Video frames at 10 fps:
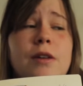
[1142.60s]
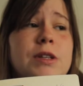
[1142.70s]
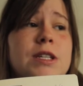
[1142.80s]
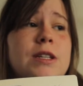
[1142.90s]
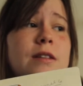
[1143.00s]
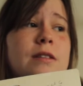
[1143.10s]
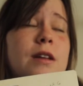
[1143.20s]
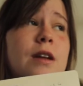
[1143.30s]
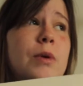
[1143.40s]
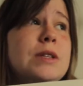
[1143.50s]
I went to
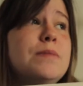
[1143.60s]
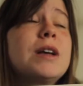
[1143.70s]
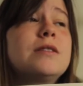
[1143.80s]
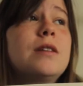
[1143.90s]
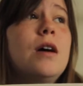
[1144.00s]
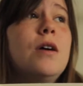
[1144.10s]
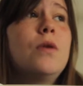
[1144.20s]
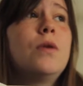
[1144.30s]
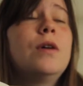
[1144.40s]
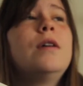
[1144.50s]
Destin, I went to Mexico.